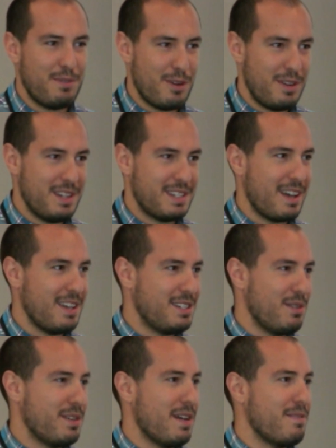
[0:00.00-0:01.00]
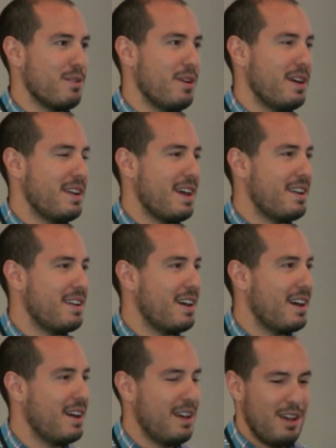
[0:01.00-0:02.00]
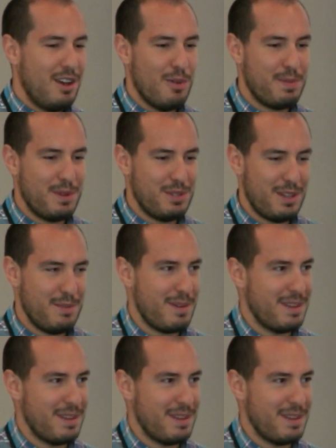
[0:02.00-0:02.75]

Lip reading: forward to discussing with everyone, and hope you enjoyed the